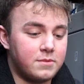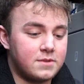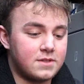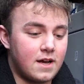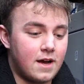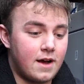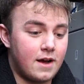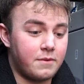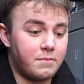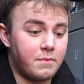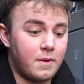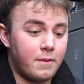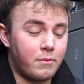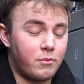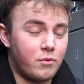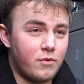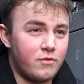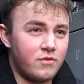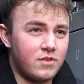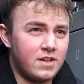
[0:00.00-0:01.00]
So I'm
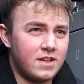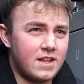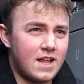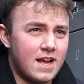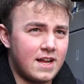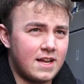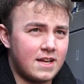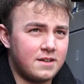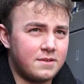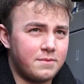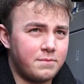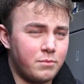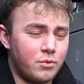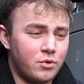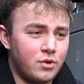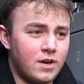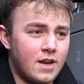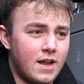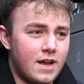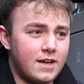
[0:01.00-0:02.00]
currently there
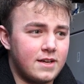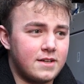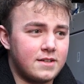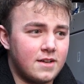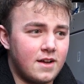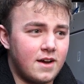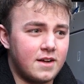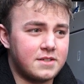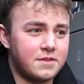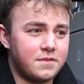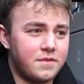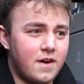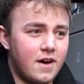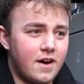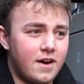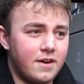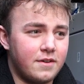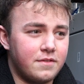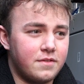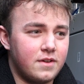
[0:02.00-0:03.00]
Monday 9 to
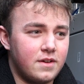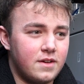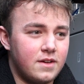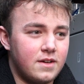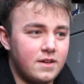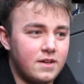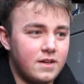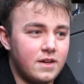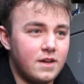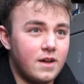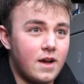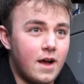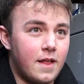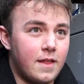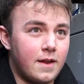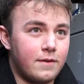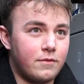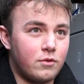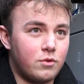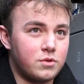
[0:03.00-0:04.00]
5, and
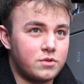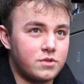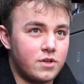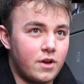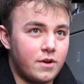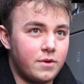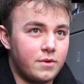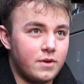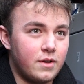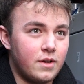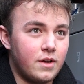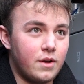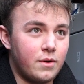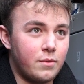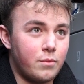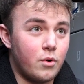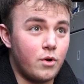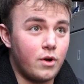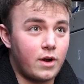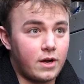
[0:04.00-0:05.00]
then I'm also
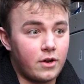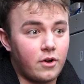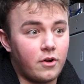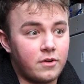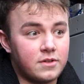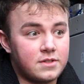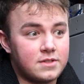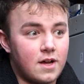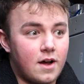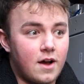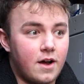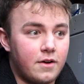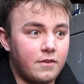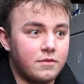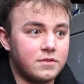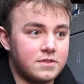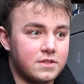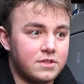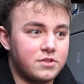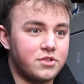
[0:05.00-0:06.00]
working on site
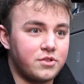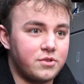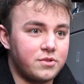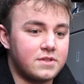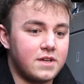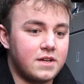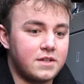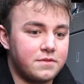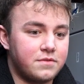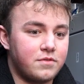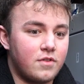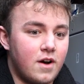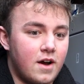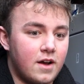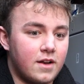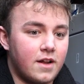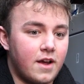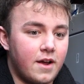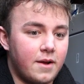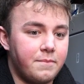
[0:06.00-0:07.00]
obviously Tuesday to
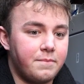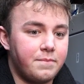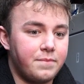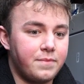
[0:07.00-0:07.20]
Friday.